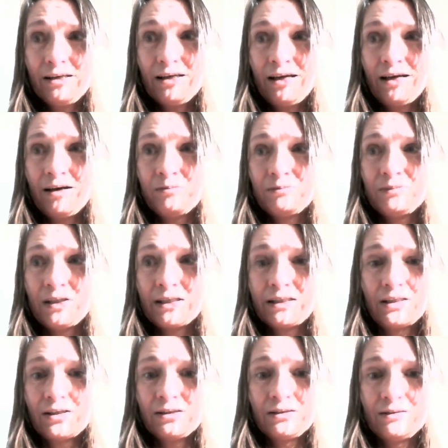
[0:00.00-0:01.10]
like
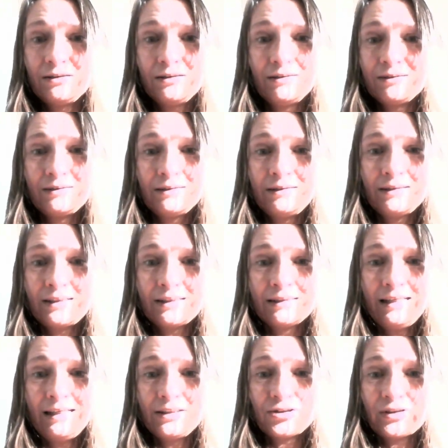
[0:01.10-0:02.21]
you can
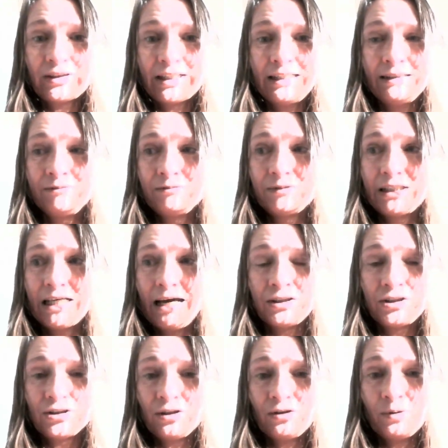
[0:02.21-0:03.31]
literally get a
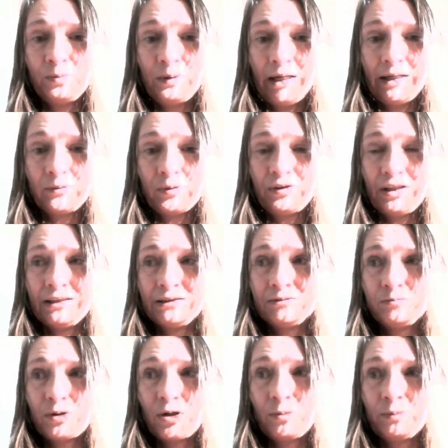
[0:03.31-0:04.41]
job like within
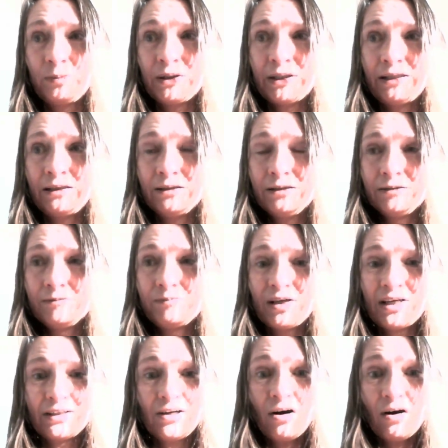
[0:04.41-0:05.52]
probably
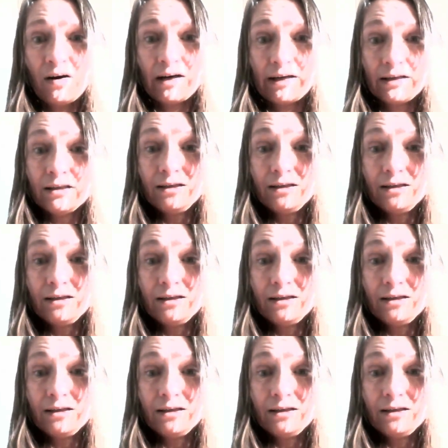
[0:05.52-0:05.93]
an hour.